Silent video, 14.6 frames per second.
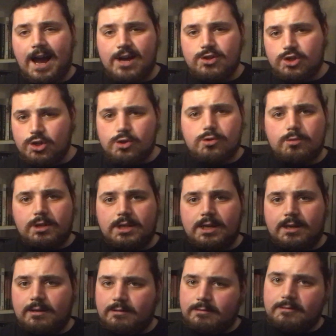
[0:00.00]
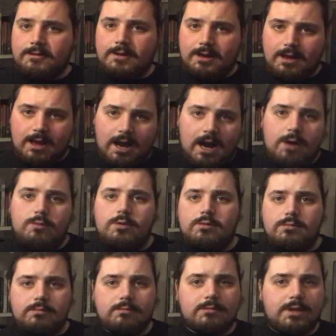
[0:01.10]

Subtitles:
usually I will,